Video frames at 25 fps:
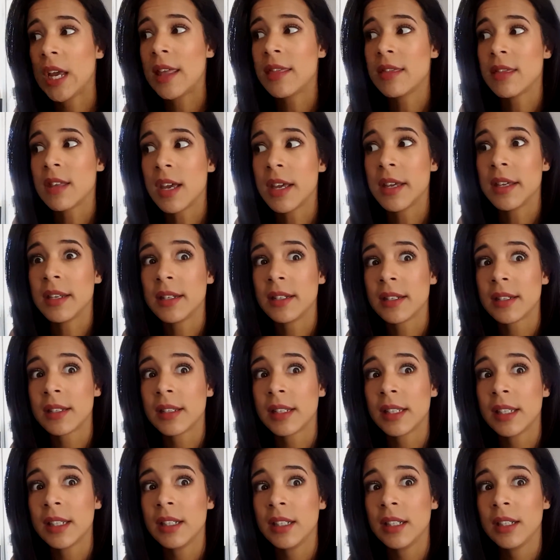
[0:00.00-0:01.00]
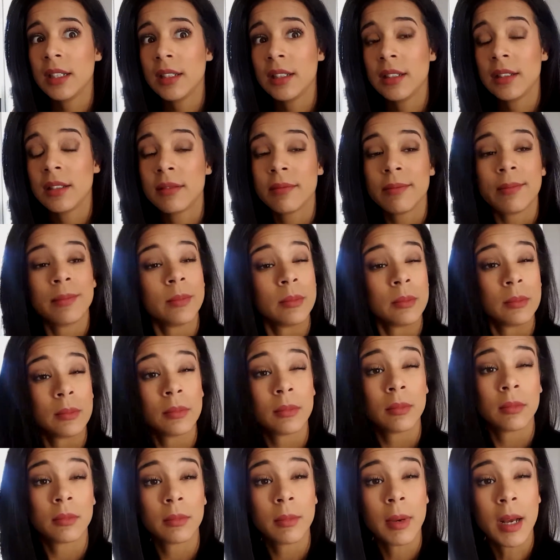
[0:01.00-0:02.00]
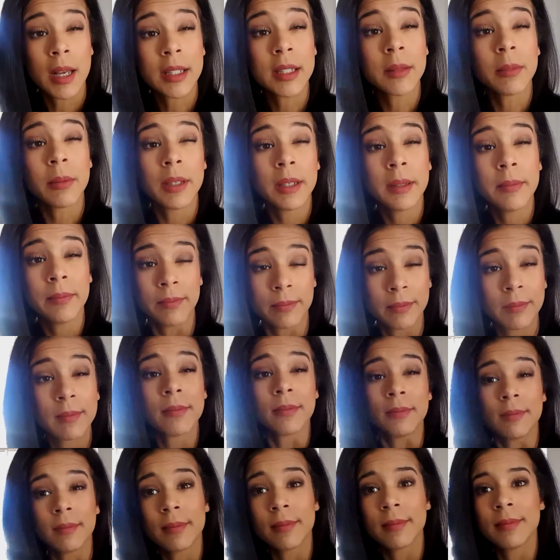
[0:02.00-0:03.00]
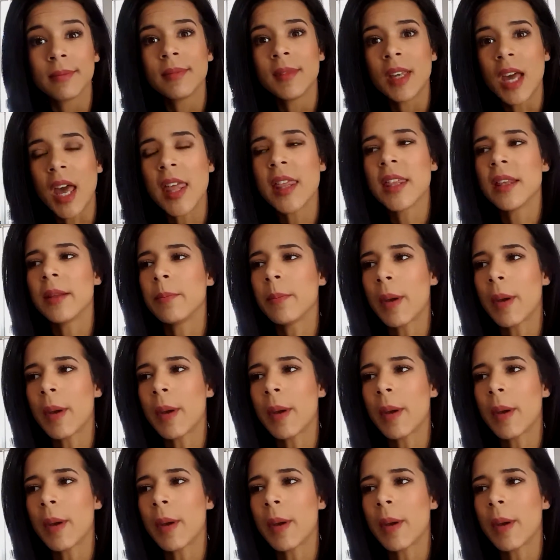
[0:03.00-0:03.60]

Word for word: and then cleaning, possibly. Mm -hmm. And then